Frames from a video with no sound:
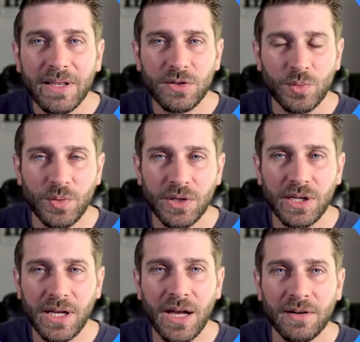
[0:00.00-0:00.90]
to make this
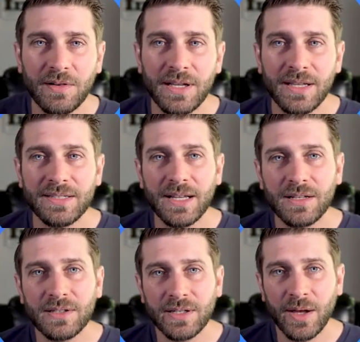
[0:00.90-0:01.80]
really concrete, let's take
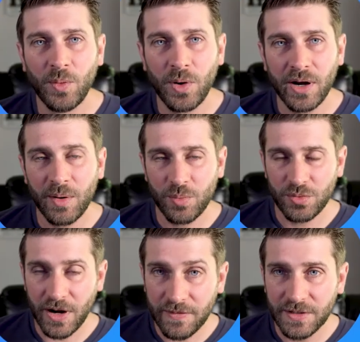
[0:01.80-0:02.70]
a look at what a
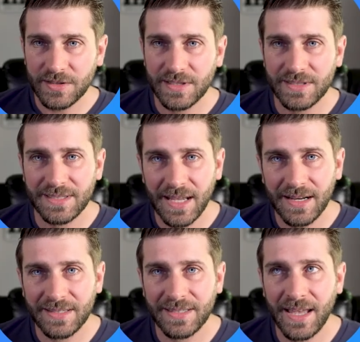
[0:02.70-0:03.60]
preferences
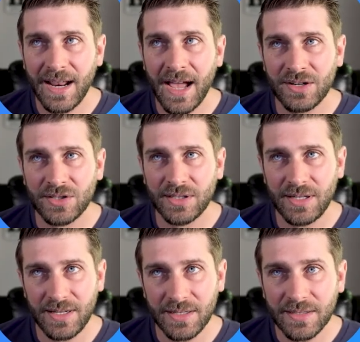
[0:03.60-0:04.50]
data set actually
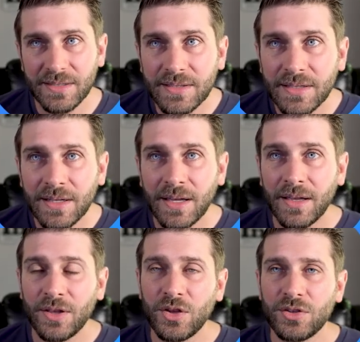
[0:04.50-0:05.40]
is.
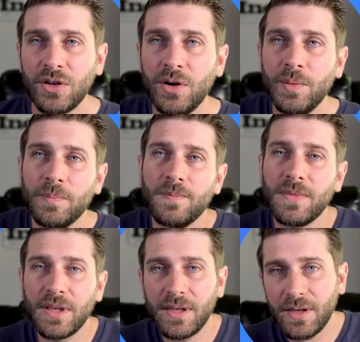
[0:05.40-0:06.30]
So
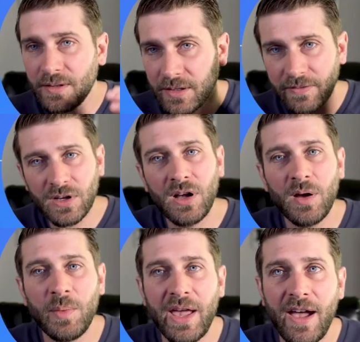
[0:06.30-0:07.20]
in the left
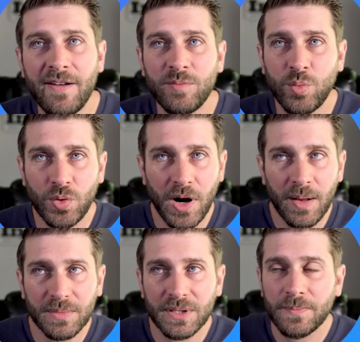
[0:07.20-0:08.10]
column, we have
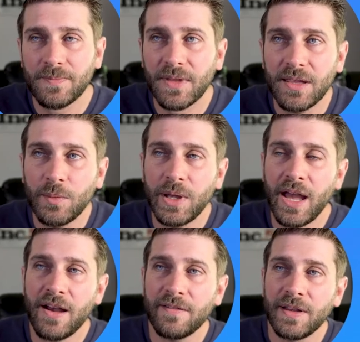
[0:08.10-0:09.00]
prompt, and then we
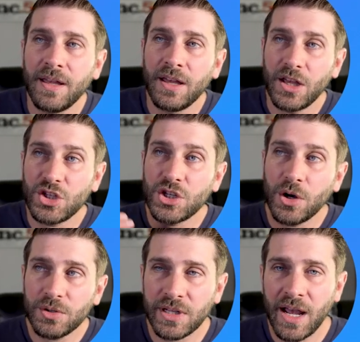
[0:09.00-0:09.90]
have a
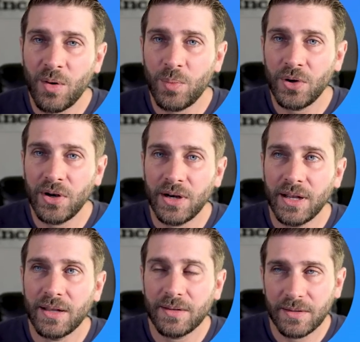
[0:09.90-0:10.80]
chosen output
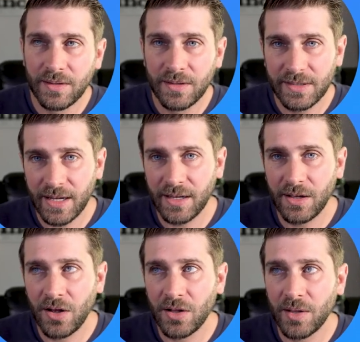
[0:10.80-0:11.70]
in the second
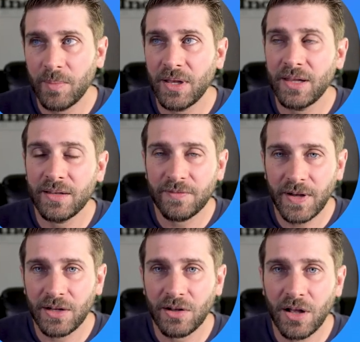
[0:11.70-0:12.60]
column, and then final